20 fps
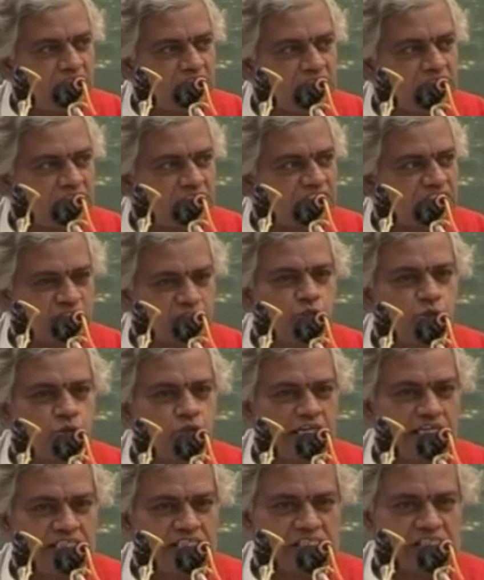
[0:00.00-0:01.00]
There are two
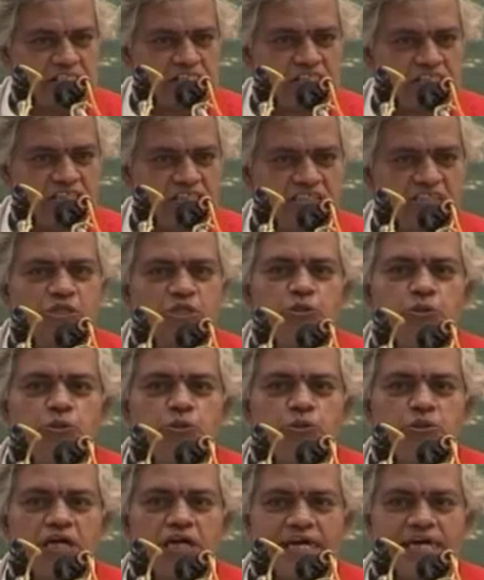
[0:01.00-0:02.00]
letters,
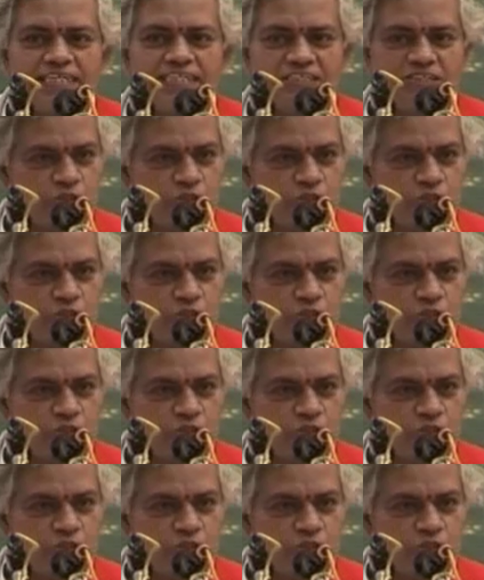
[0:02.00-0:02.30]
gu and